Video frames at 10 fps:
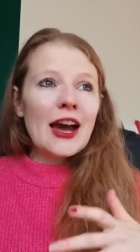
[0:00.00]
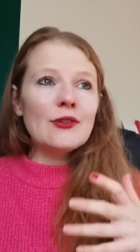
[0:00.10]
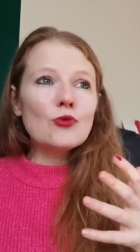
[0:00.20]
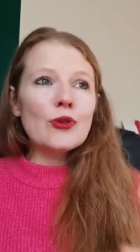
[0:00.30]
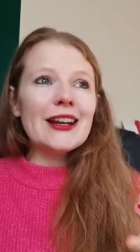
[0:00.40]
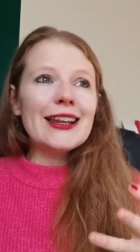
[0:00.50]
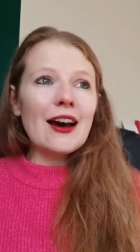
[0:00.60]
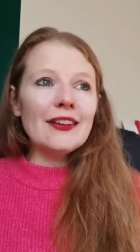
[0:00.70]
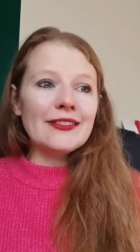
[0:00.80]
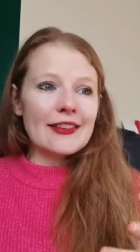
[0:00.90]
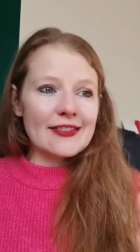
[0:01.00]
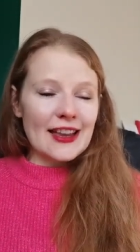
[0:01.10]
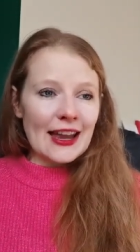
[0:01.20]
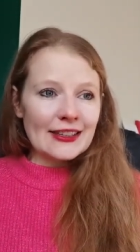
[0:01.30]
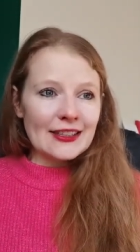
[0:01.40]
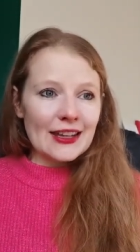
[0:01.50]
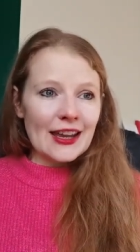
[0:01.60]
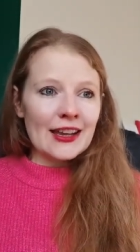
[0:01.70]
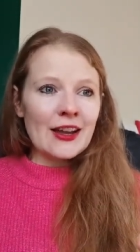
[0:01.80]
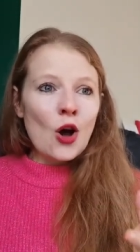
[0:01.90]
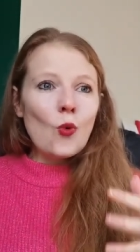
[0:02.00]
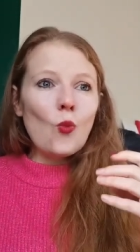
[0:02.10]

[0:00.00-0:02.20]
and really understanding